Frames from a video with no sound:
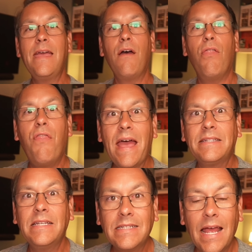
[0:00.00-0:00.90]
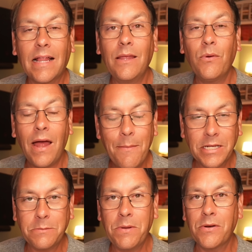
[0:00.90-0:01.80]
That's exactly what I'm
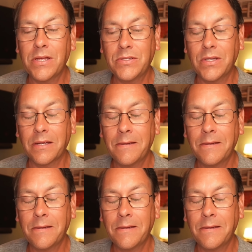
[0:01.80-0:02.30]
experiencing.